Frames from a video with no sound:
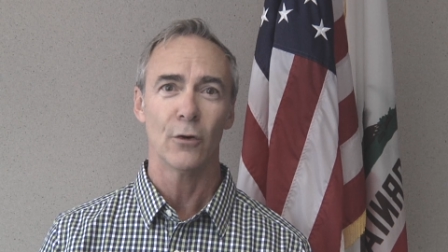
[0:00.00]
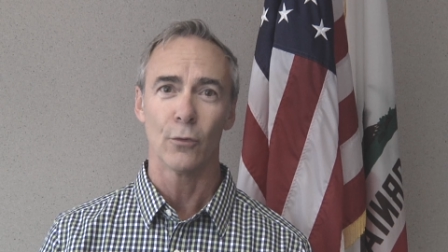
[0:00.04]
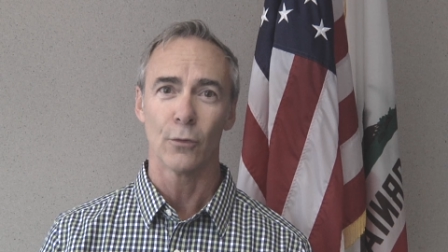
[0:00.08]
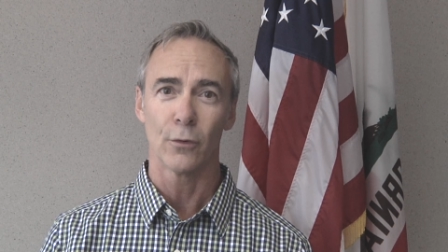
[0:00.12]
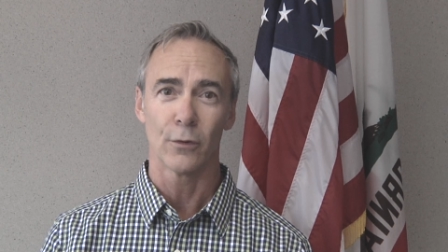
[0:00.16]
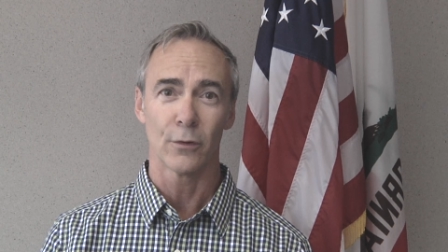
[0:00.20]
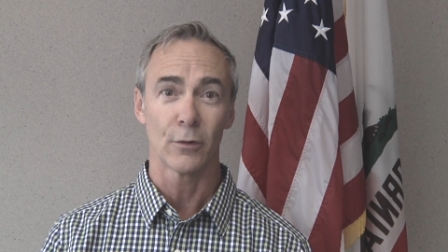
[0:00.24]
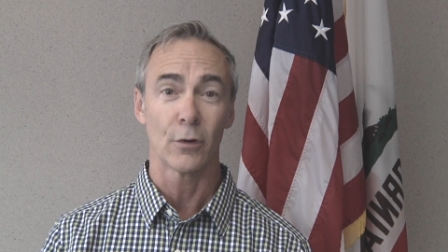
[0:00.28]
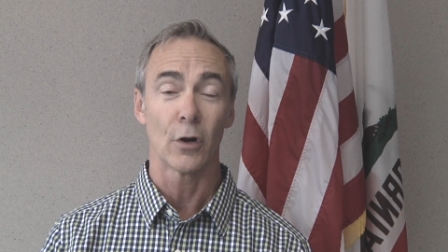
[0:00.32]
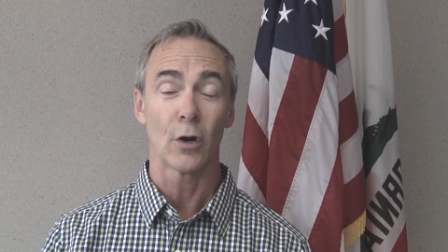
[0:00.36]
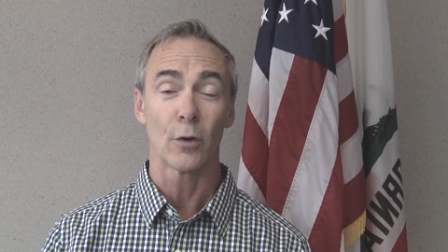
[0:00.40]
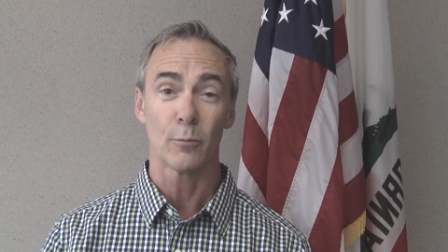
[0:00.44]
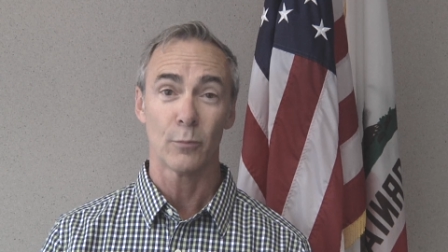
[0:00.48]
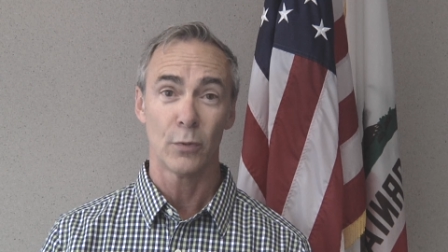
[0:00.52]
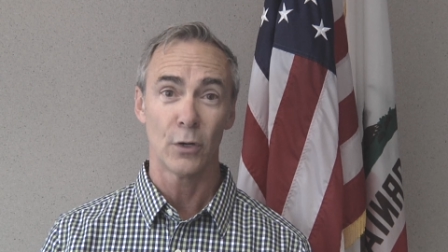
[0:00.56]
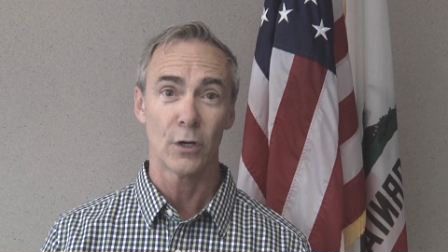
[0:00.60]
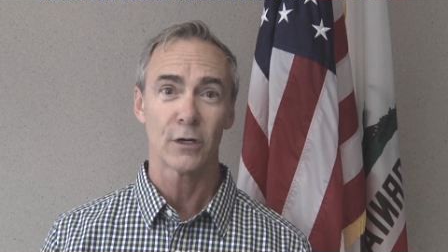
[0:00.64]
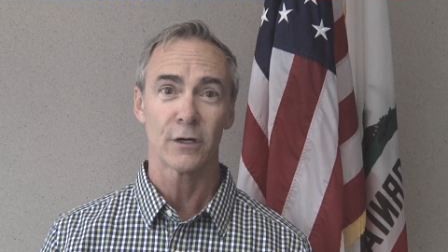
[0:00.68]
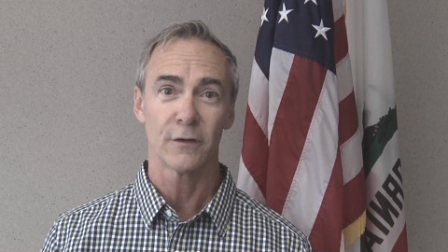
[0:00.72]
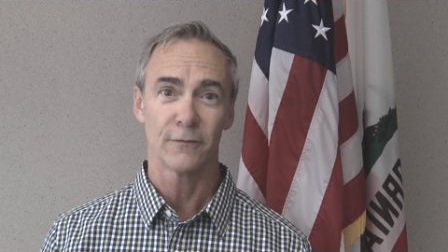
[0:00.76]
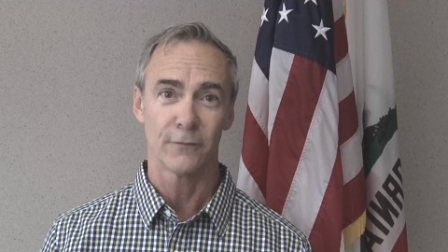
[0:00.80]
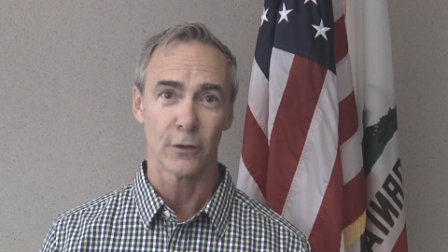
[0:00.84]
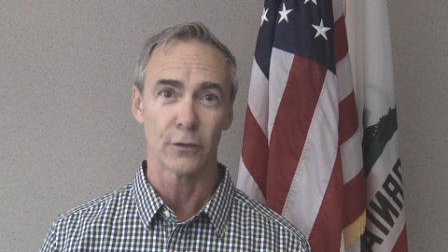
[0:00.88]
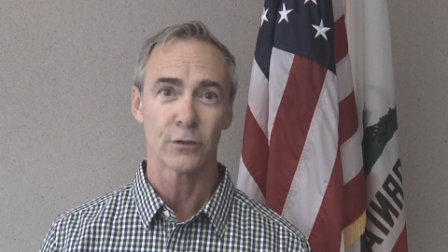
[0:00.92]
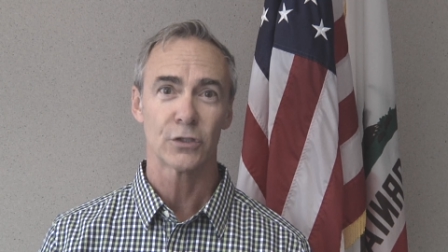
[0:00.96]
or are
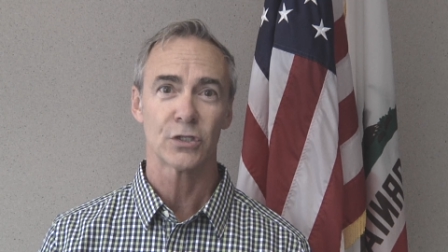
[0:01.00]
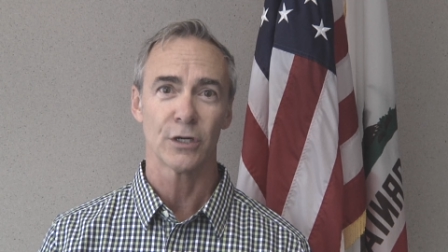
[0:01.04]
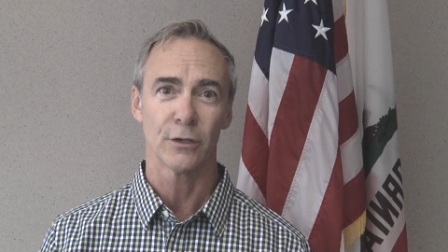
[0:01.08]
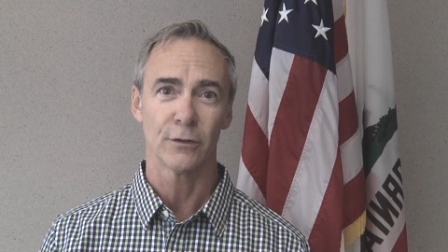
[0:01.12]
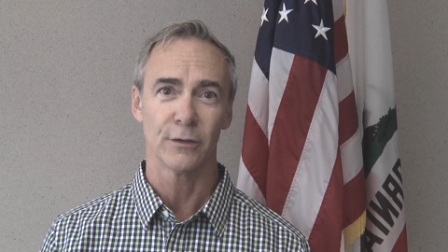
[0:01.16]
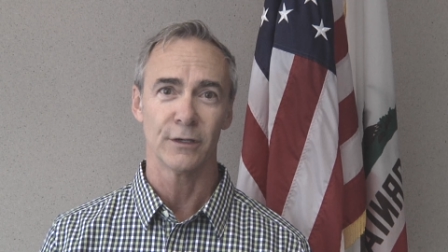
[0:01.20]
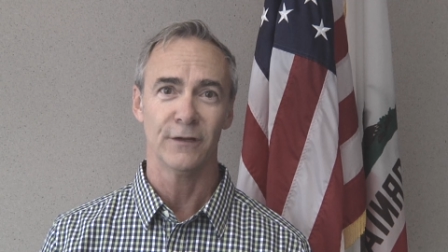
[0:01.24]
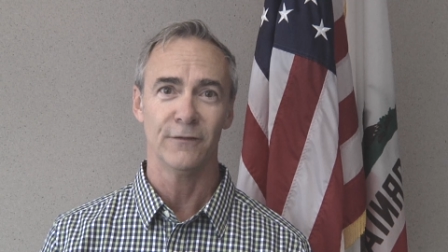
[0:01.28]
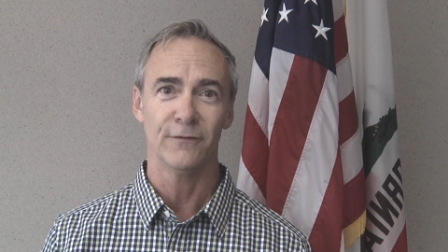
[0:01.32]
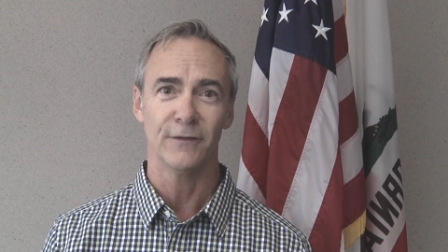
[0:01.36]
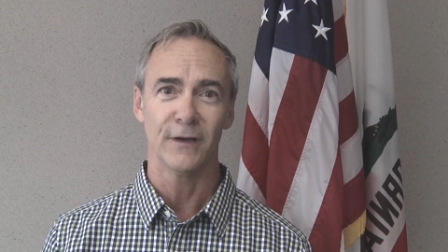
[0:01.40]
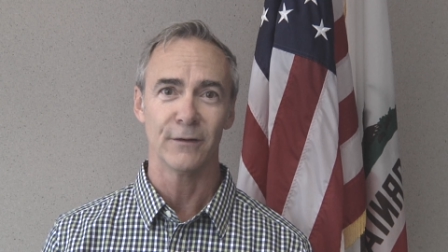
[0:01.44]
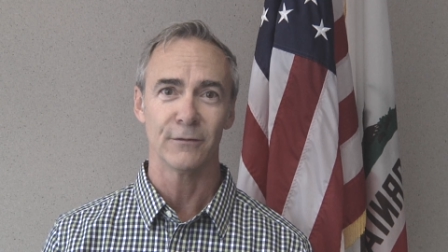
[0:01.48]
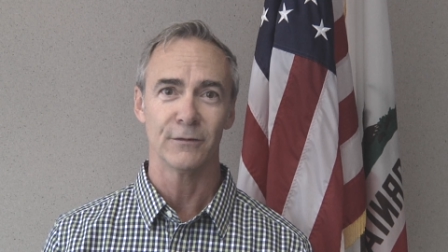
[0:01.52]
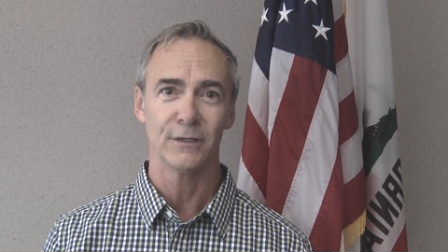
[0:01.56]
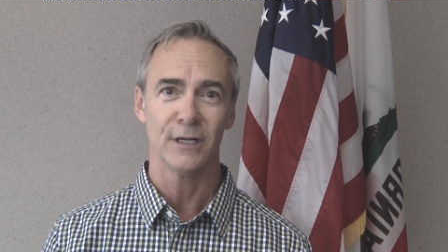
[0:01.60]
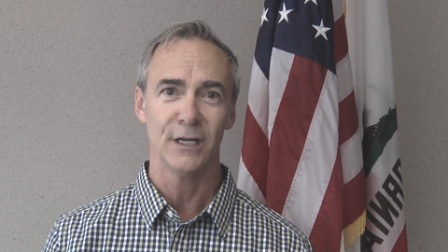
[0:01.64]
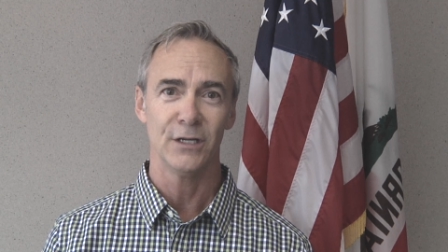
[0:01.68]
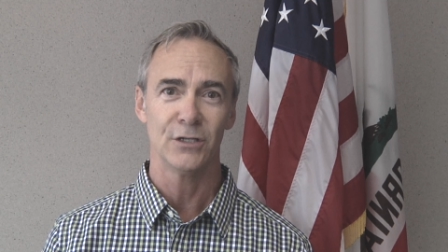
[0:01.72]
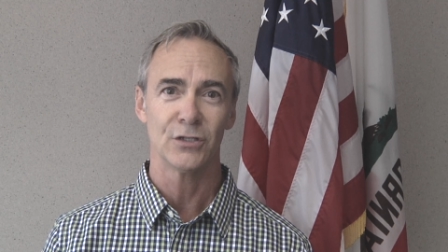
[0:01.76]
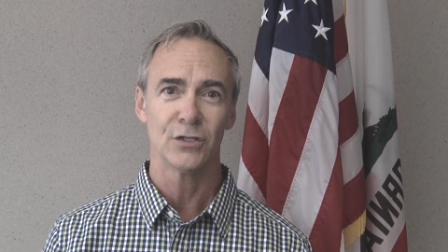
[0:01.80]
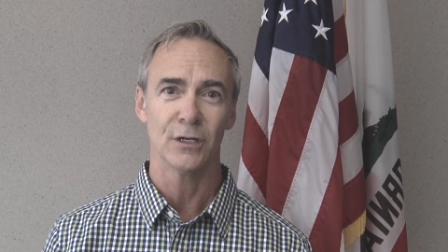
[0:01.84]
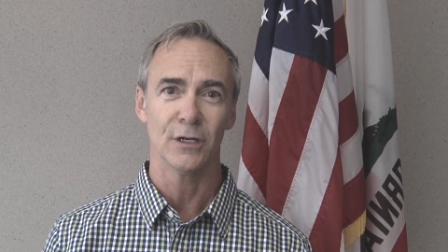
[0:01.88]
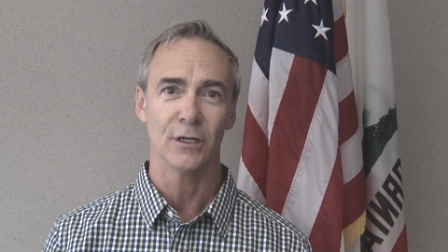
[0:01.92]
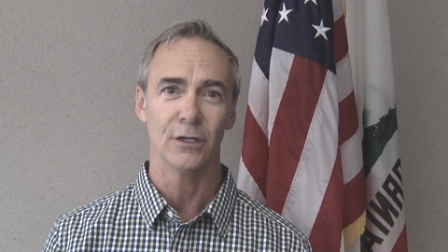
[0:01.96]
part of our charity
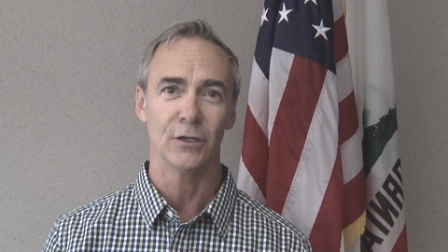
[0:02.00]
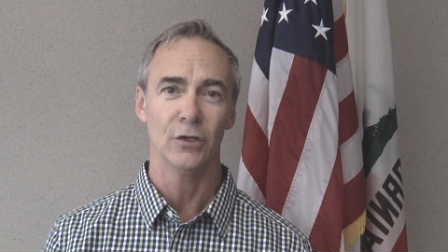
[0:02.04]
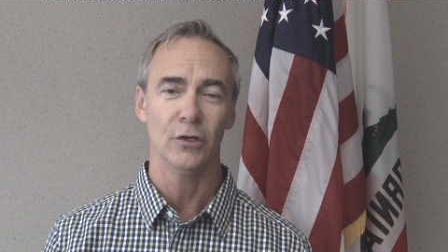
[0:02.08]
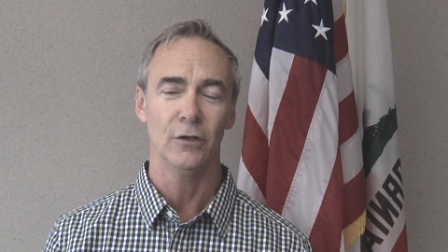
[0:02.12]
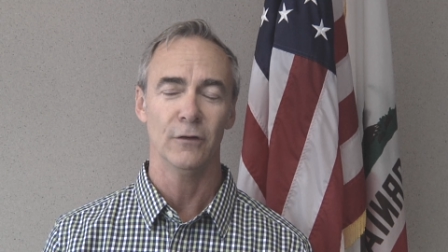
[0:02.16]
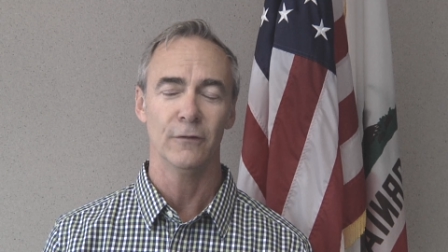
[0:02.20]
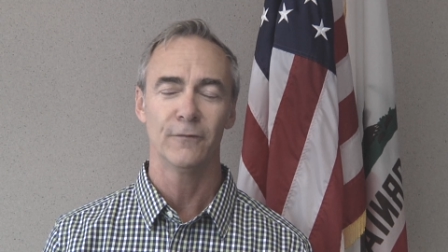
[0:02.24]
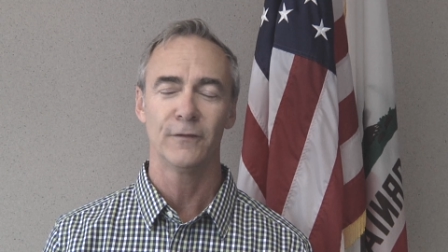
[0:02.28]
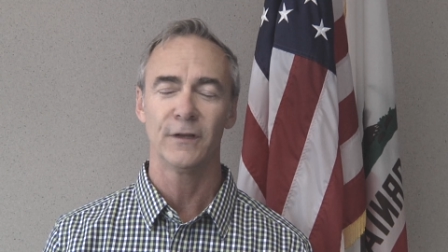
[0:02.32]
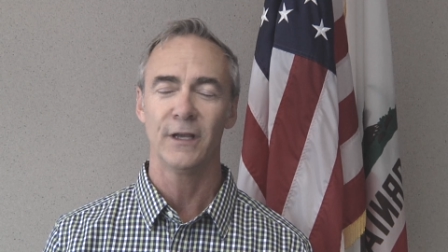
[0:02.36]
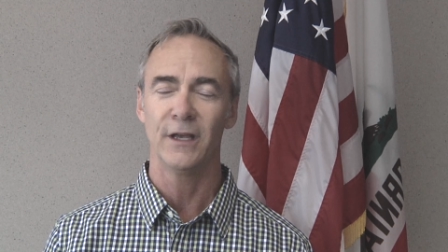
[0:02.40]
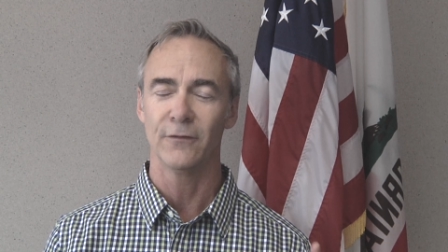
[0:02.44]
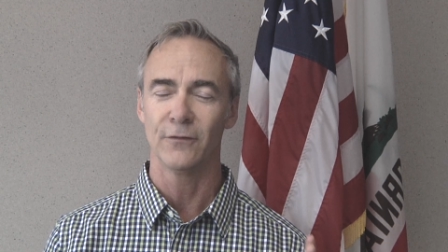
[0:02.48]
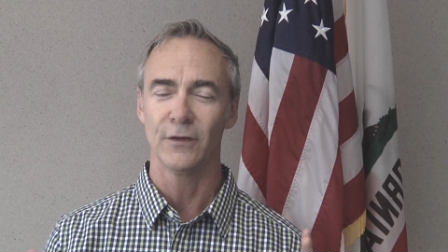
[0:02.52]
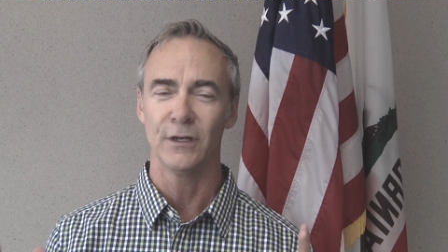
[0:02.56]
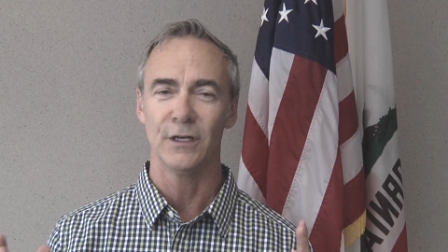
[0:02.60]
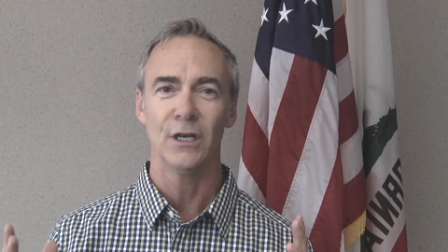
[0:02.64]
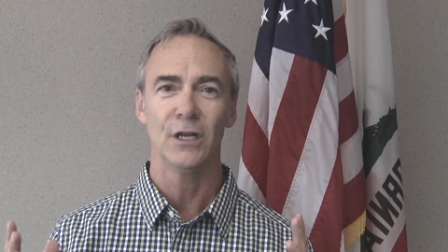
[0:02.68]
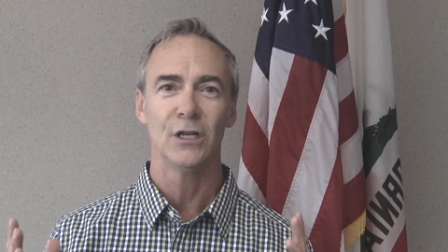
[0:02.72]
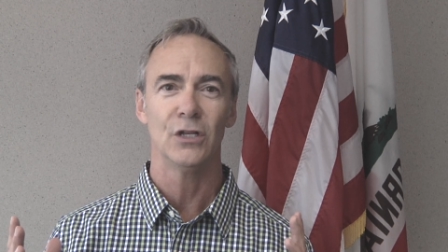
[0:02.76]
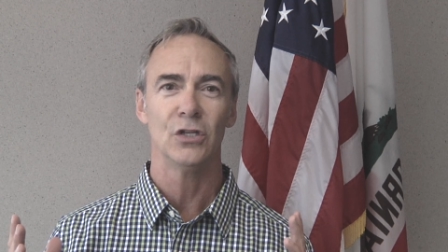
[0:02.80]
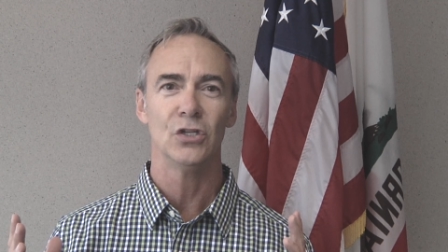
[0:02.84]
foundation, and you've given